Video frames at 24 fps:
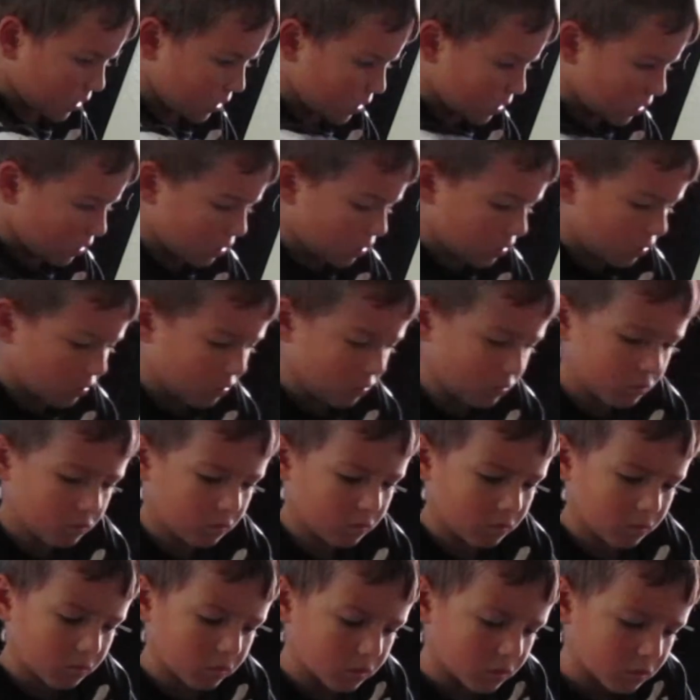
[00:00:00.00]

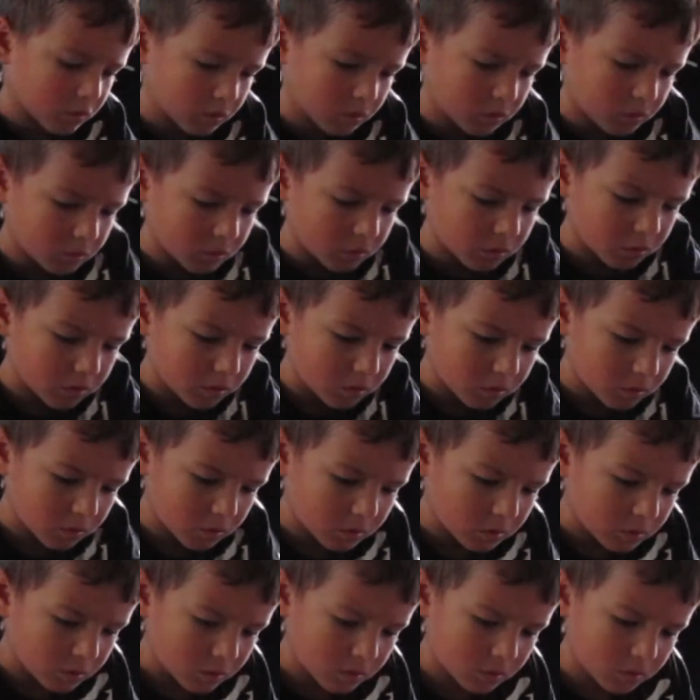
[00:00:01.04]

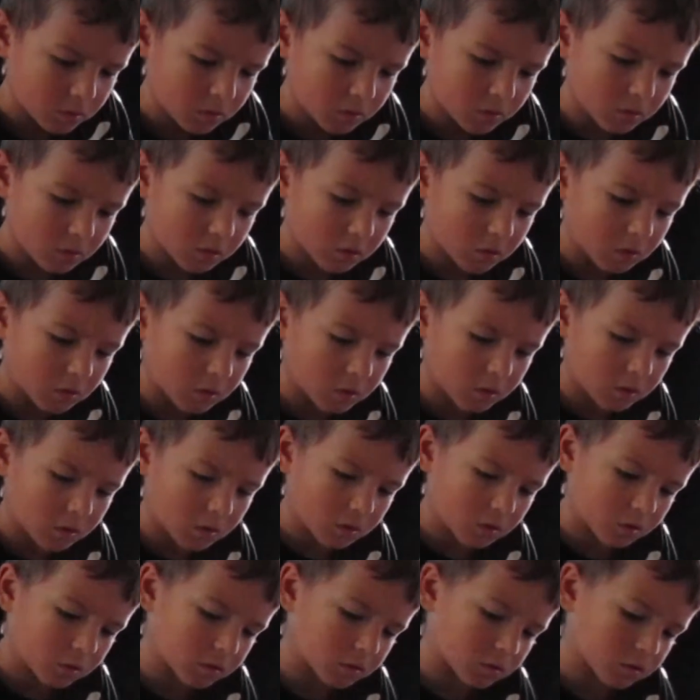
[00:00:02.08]

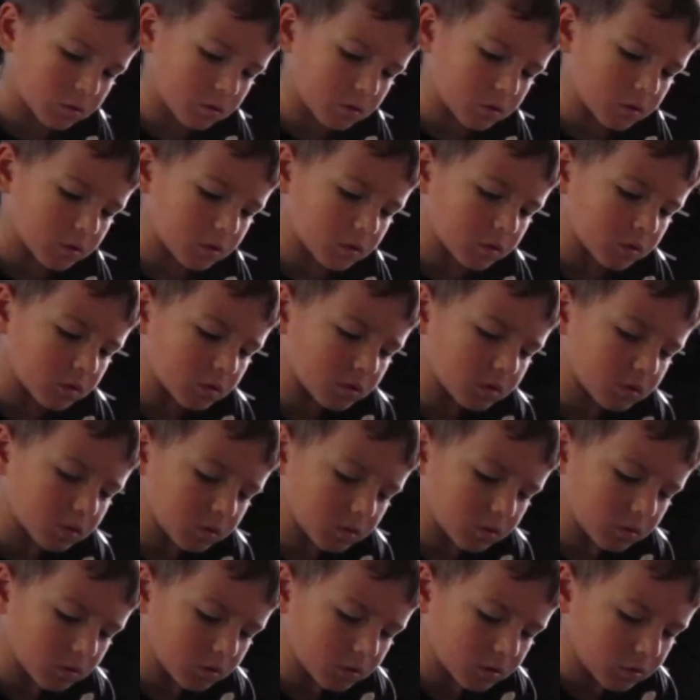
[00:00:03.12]

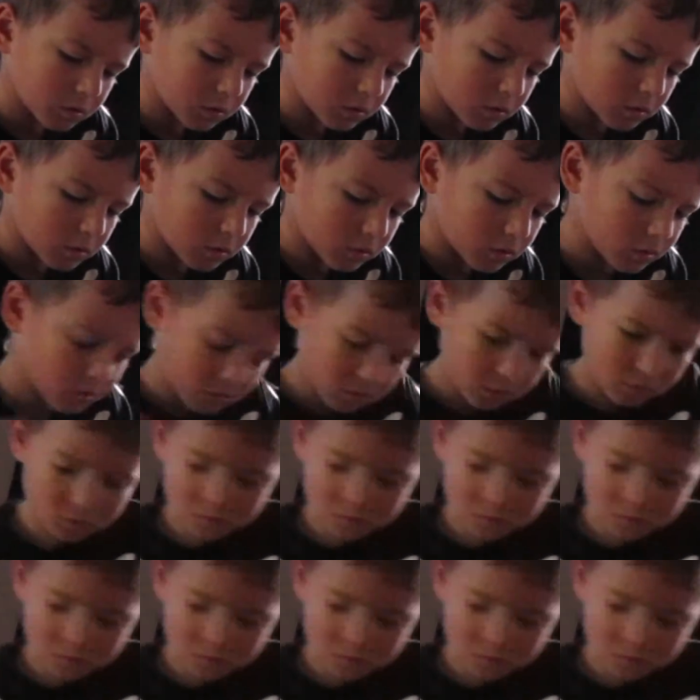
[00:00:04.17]
Nobody speaks.